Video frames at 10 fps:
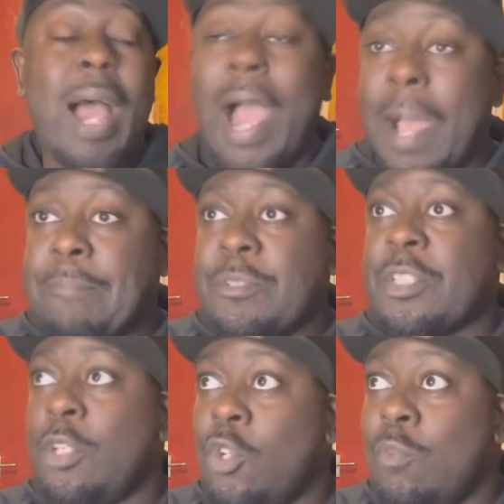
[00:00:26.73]

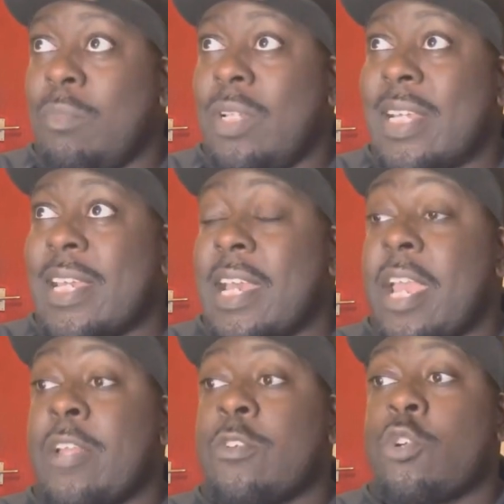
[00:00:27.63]
Absolutely
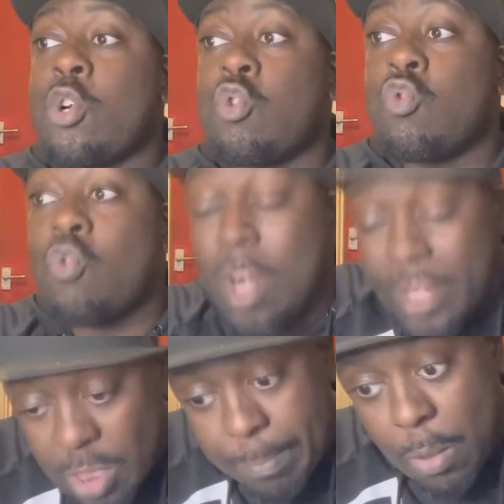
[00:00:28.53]

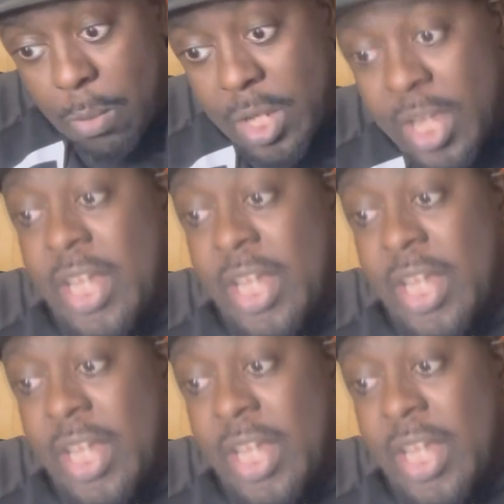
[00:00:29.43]
incredible.